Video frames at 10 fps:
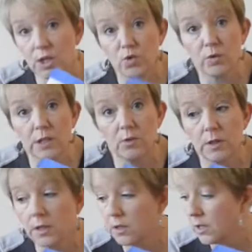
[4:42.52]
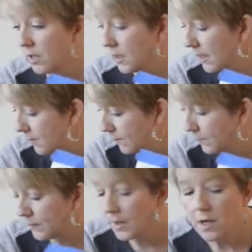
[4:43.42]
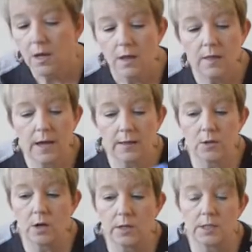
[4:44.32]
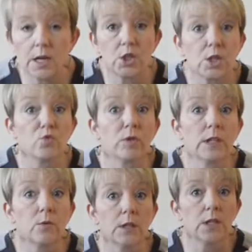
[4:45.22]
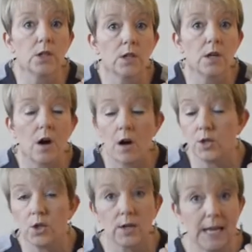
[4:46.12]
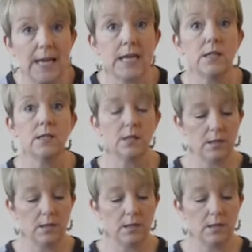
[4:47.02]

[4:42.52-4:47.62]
is really, really good, that the dog's touch is really, really good on your hand.